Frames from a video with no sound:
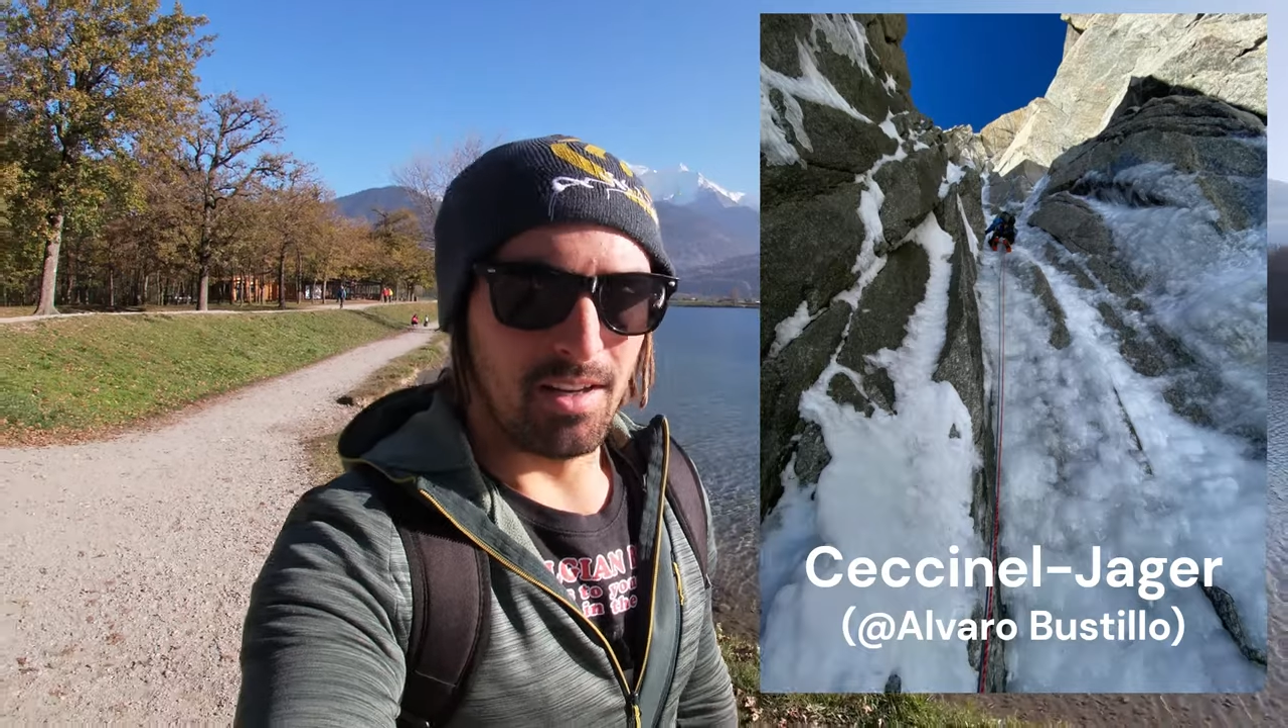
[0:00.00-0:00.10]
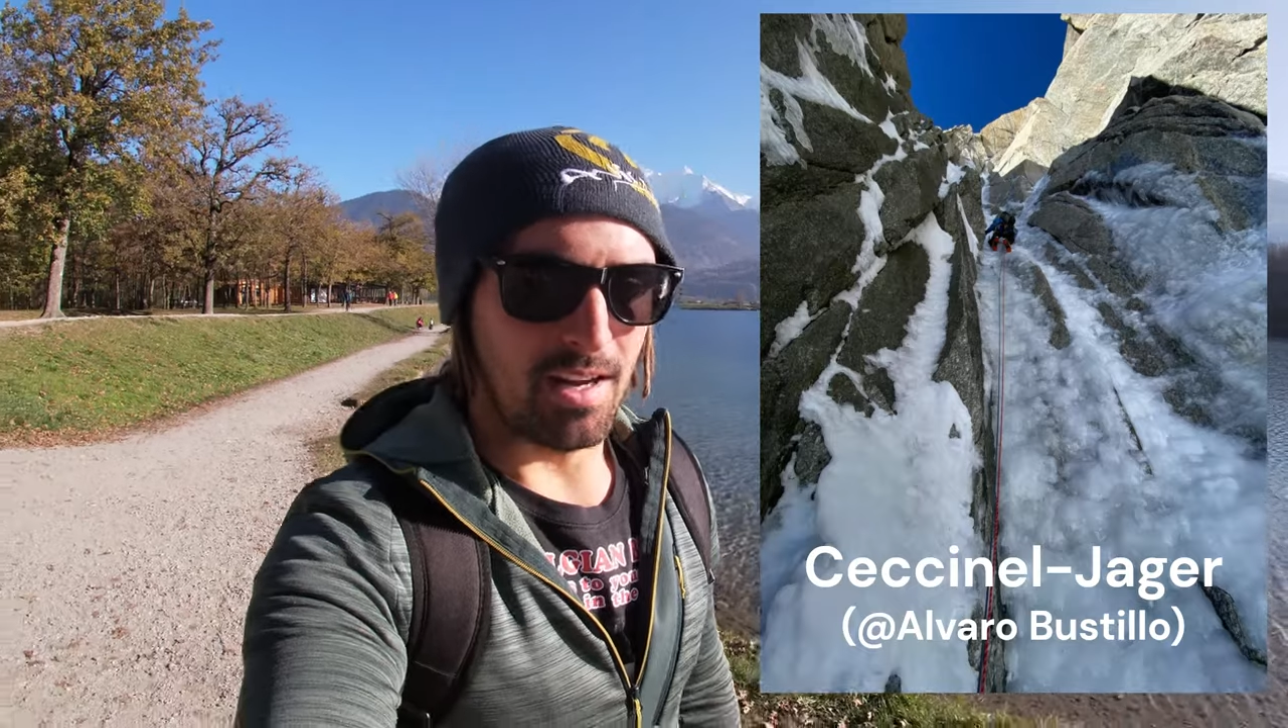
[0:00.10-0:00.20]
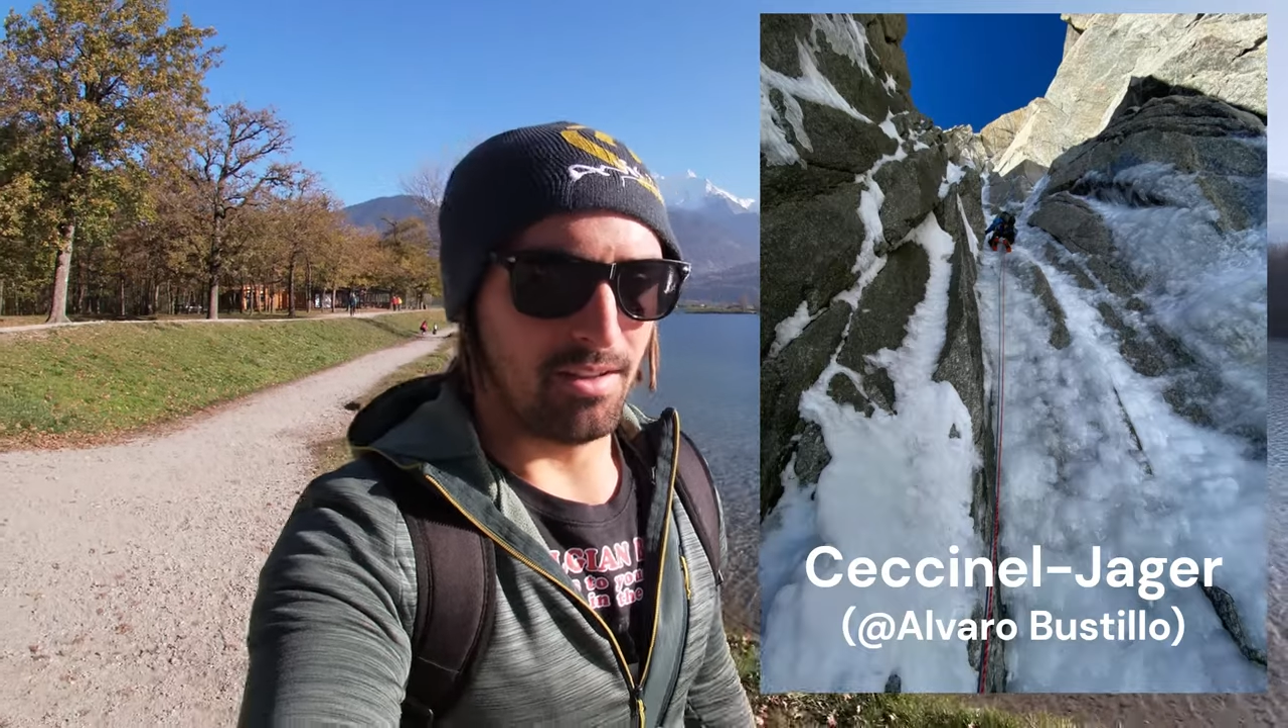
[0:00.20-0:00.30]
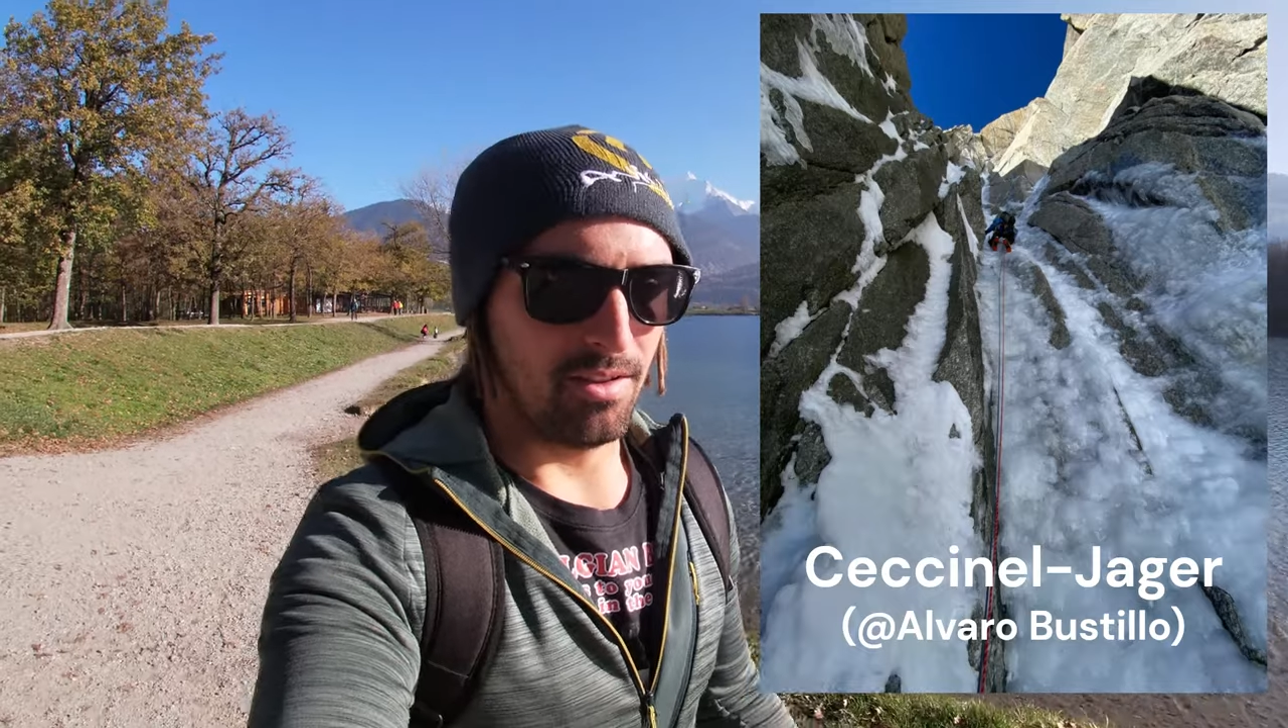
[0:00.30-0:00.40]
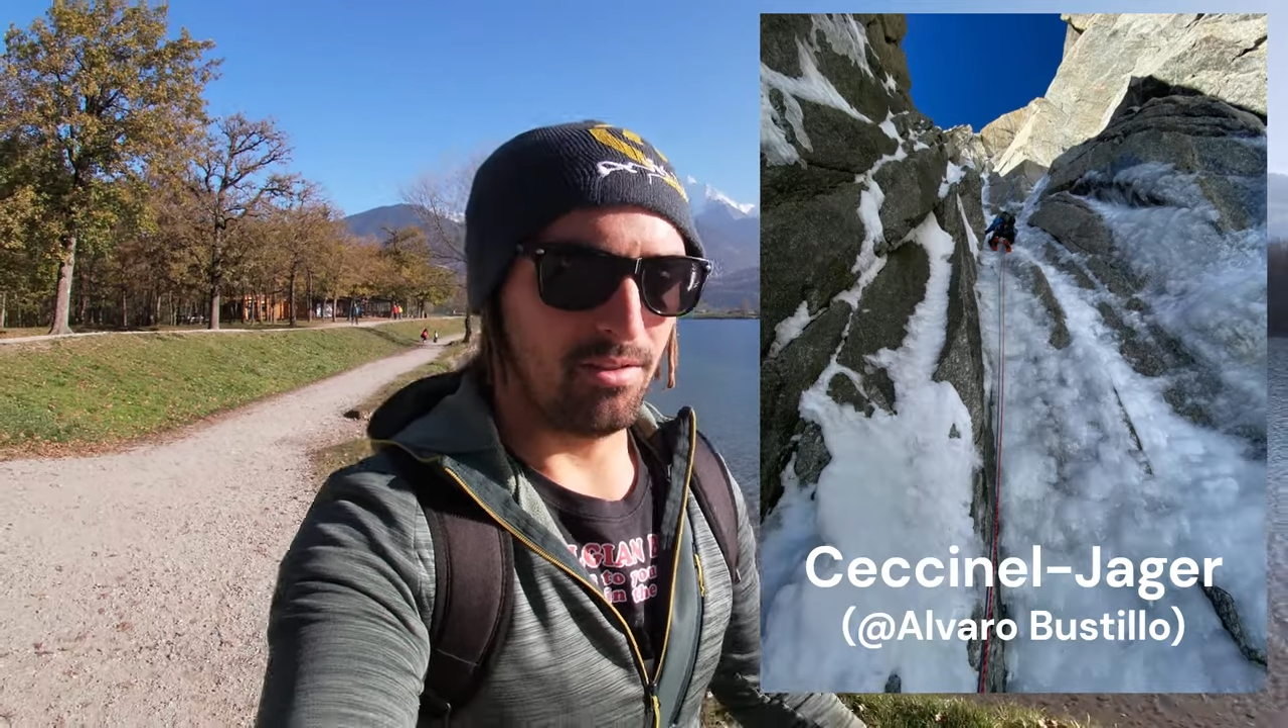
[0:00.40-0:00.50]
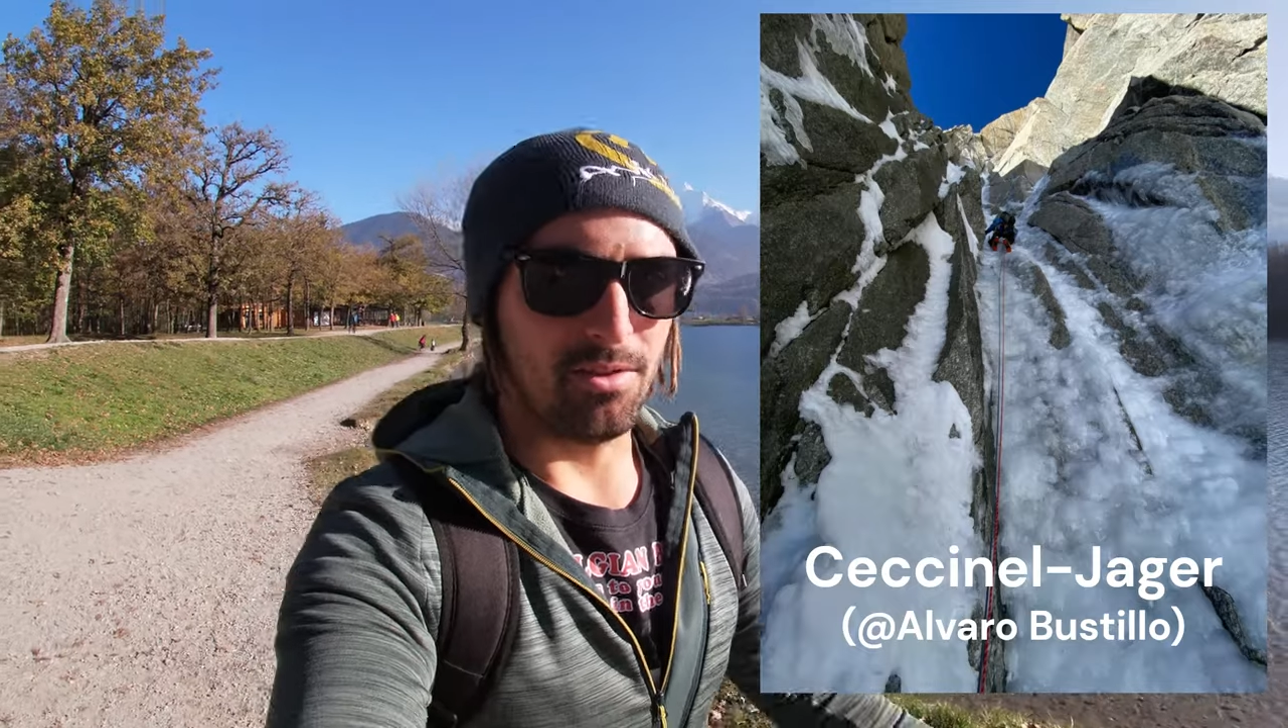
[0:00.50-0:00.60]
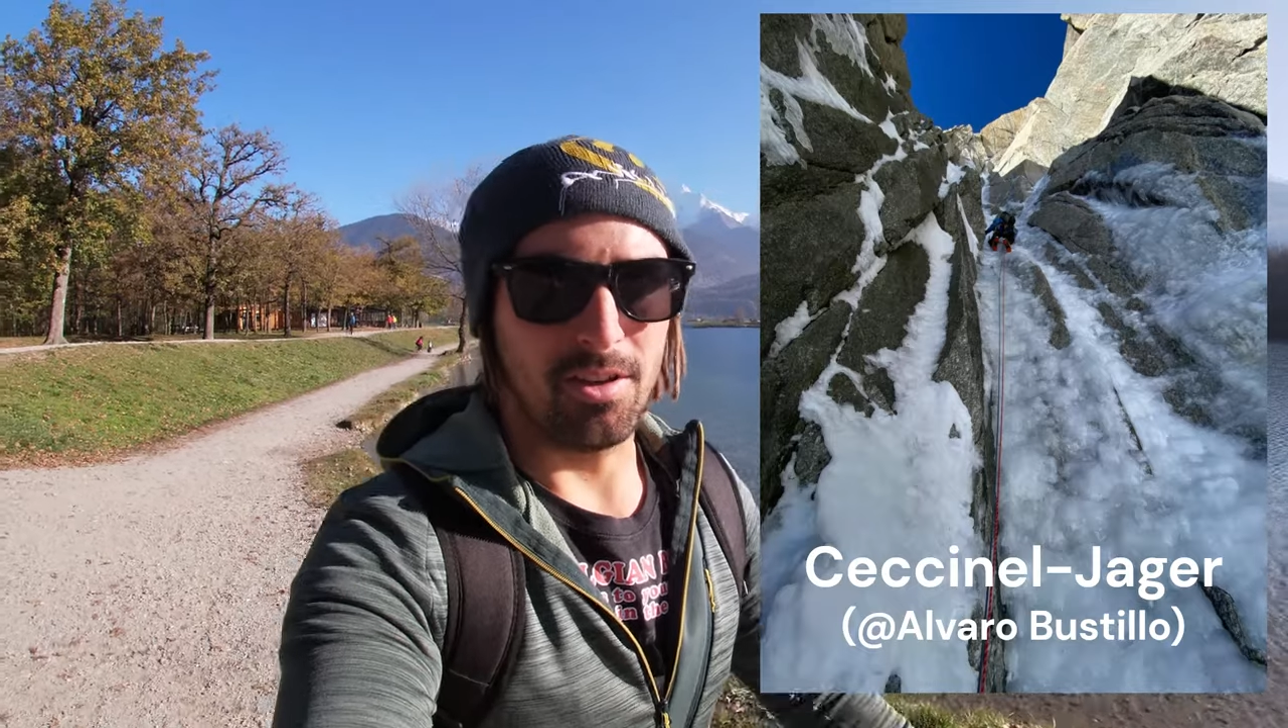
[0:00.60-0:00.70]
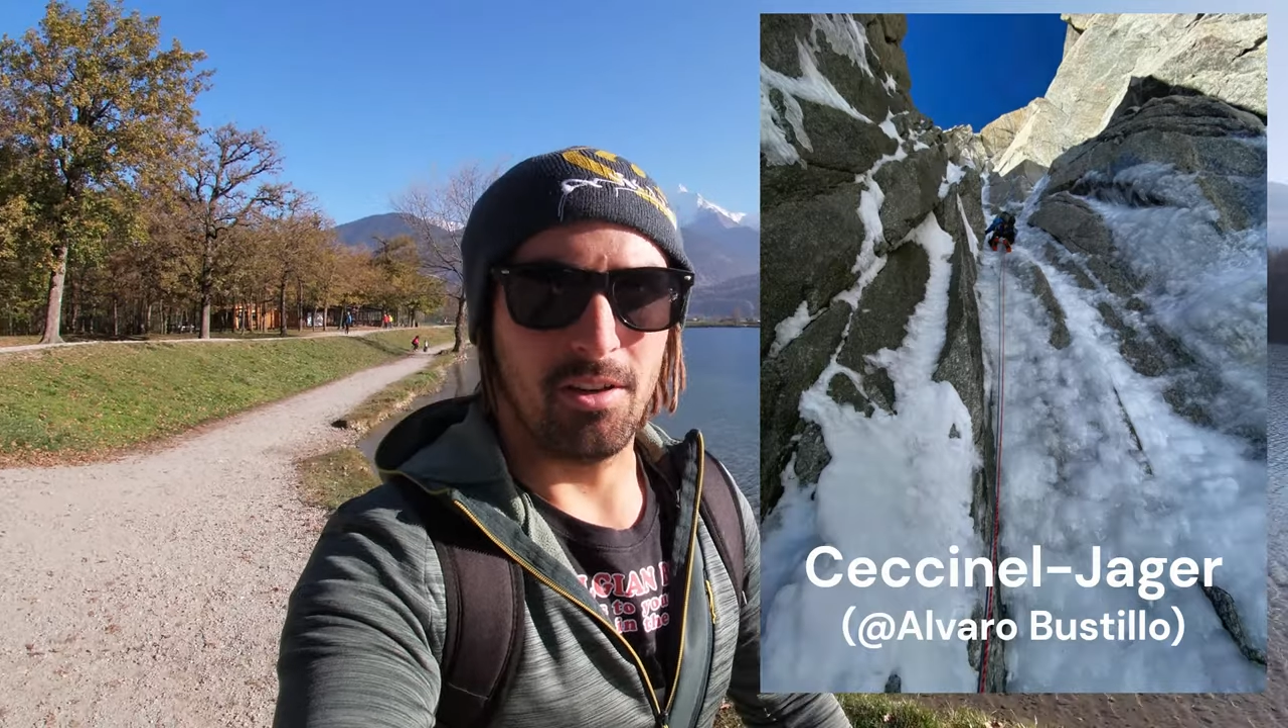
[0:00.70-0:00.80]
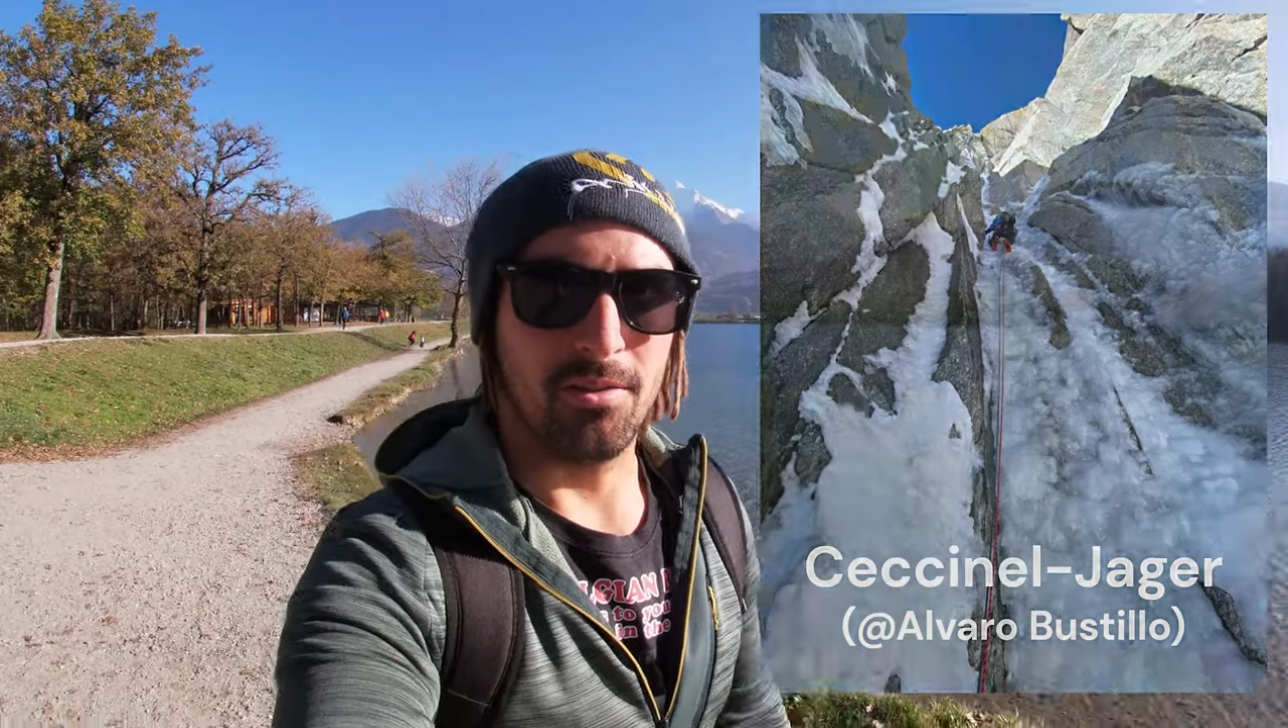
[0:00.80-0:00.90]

and also